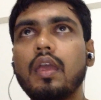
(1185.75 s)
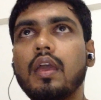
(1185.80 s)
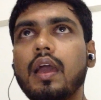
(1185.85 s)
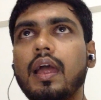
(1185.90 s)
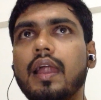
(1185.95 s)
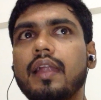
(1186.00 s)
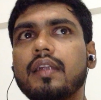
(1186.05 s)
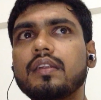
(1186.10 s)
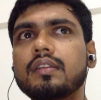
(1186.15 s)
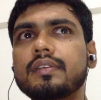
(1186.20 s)

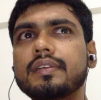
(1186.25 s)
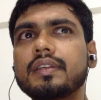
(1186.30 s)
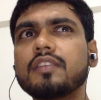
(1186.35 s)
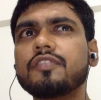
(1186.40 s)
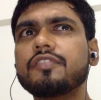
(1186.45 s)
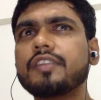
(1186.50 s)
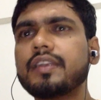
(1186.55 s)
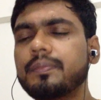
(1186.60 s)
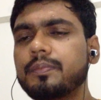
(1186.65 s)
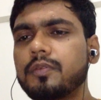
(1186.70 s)
and
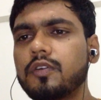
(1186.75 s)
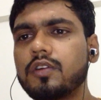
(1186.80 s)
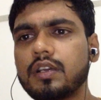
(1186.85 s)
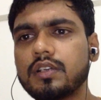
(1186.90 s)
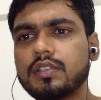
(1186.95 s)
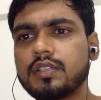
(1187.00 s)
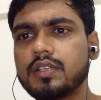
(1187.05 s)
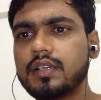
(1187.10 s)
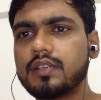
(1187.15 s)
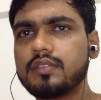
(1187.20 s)
different
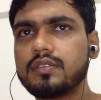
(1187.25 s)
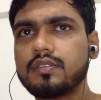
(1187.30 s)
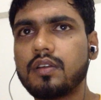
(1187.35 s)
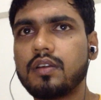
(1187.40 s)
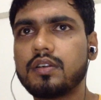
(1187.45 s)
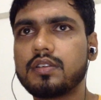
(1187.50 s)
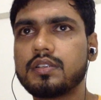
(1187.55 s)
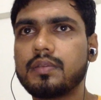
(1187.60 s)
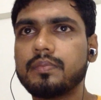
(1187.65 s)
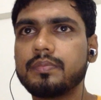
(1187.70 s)
products. It's
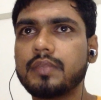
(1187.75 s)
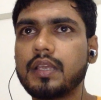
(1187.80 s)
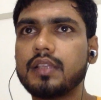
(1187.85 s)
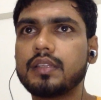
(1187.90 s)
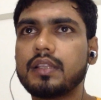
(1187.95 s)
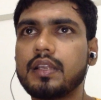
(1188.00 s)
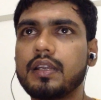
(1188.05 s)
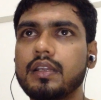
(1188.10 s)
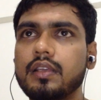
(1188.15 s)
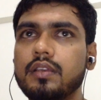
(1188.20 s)
not
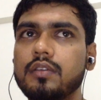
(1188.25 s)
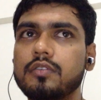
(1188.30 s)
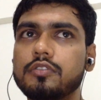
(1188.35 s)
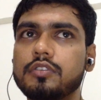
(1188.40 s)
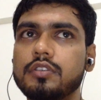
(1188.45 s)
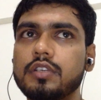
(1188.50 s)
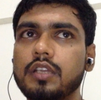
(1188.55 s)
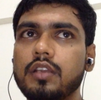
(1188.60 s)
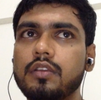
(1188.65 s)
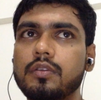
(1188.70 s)
something that you
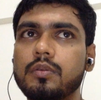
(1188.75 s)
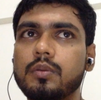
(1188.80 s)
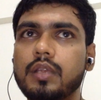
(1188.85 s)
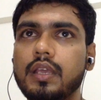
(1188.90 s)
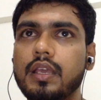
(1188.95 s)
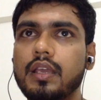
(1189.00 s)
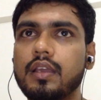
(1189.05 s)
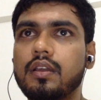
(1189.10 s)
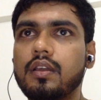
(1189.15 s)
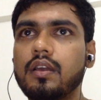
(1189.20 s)
need to
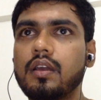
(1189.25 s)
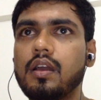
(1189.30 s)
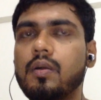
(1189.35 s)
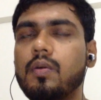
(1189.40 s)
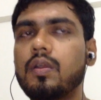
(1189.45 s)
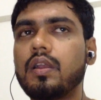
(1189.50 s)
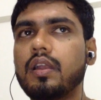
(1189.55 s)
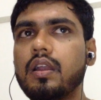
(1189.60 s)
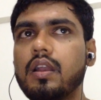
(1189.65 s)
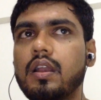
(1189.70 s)
take
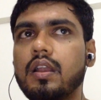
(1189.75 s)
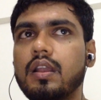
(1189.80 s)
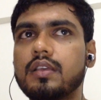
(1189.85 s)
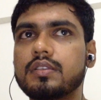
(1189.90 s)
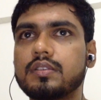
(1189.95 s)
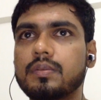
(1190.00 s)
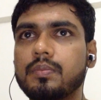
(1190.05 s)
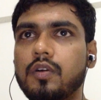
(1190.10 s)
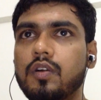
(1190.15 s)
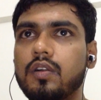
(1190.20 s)
collateral
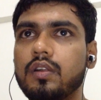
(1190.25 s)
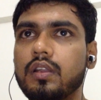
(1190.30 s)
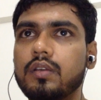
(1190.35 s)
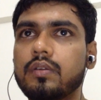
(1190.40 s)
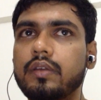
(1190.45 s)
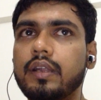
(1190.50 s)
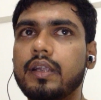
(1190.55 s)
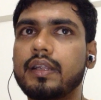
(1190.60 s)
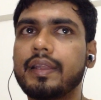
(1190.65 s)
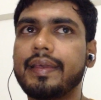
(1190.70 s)
as a bond. You
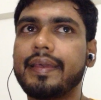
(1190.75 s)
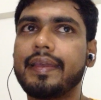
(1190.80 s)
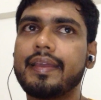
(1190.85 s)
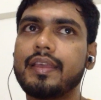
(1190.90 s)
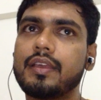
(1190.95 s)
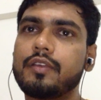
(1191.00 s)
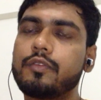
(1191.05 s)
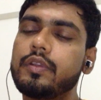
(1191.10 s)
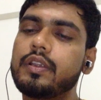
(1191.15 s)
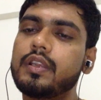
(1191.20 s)
can take
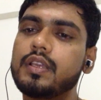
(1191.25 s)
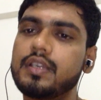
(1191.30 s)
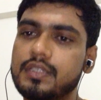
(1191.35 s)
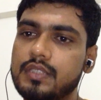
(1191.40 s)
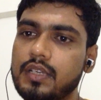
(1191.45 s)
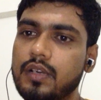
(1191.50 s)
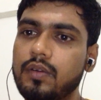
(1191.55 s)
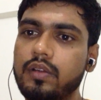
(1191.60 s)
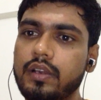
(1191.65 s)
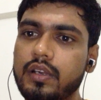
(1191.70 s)
equity
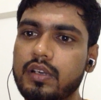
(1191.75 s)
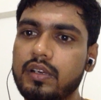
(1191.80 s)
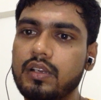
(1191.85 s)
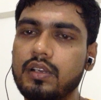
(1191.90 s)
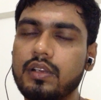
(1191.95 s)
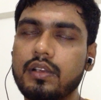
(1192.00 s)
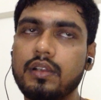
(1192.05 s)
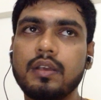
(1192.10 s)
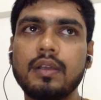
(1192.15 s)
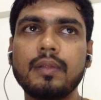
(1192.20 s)
as a
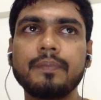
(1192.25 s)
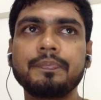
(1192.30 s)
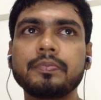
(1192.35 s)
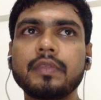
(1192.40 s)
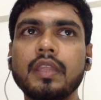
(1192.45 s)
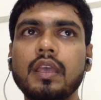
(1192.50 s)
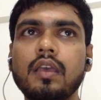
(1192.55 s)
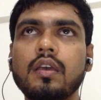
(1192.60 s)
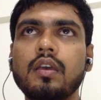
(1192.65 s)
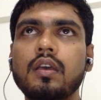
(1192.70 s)
collateral,
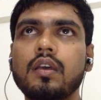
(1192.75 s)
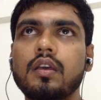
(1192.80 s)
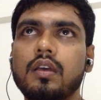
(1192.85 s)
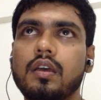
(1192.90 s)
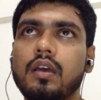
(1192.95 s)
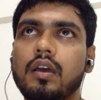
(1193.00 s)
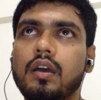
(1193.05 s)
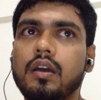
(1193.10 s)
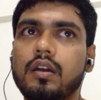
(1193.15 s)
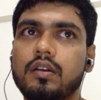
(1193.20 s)

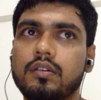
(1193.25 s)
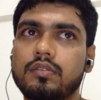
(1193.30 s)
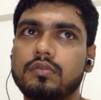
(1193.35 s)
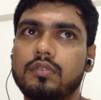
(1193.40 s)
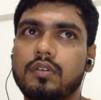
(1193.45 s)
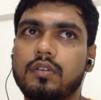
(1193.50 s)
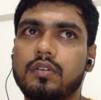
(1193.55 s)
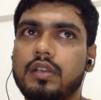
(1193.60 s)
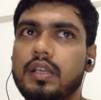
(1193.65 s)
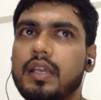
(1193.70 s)

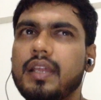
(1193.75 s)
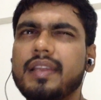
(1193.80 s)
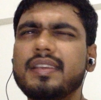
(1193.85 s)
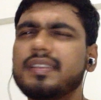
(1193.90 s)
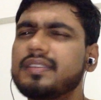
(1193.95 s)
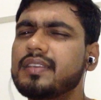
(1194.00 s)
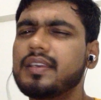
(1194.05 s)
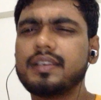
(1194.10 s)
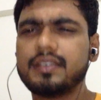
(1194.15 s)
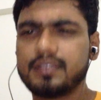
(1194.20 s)
or
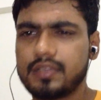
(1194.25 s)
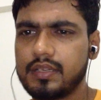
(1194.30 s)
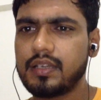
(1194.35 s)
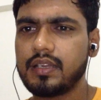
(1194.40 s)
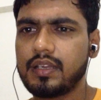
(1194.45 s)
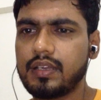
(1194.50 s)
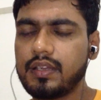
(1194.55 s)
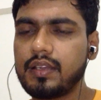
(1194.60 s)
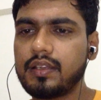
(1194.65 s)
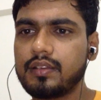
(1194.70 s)
anything
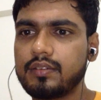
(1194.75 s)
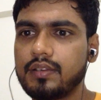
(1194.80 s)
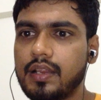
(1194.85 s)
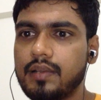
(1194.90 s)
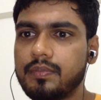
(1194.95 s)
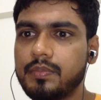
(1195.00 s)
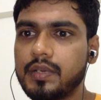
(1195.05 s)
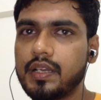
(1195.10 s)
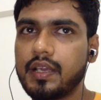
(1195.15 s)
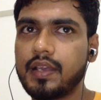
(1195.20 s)
can
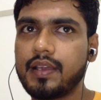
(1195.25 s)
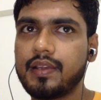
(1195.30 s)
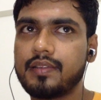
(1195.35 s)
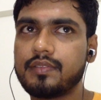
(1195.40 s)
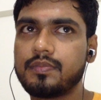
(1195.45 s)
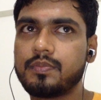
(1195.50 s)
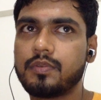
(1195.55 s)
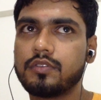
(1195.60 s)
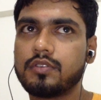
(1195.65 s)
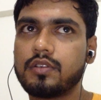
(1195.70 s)
be taken
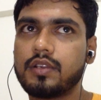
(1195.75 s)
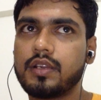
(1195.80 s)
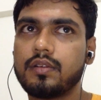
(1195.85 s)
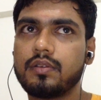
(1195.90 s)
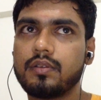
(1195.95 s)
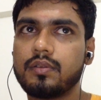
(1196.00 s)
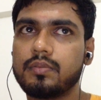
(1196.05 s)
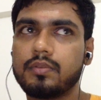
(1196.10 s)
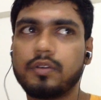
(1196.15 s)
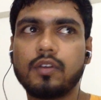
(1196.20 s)
as
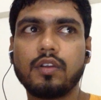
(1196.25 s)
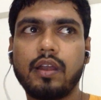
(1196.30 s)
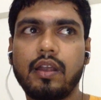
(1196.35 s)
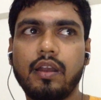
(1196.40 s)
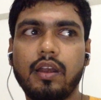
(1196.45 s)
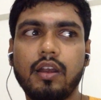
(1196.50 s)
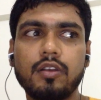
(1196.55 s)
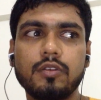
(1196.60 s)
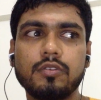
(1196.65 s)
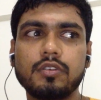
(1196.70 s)

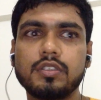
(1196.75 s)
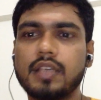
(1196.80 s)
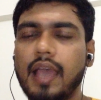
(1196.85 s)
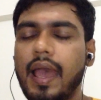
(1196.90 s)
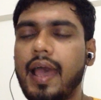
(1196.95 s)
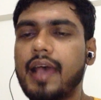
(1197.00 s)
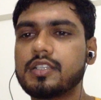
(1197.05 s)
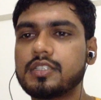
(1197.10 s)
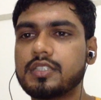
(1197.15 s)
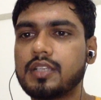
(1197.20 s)
collateral which
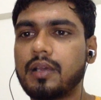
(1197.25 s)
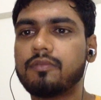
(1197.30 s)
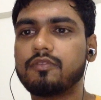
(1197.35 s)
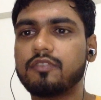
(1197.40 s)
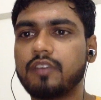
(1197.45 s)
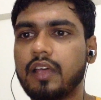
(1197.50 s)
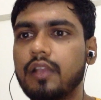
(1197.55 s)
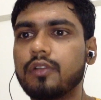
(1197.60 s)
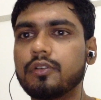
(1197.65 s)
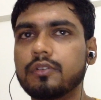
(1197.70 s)
has some
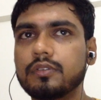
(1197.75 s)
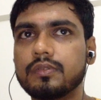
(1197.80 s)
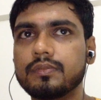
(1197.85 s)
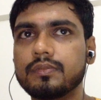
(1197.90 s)
value.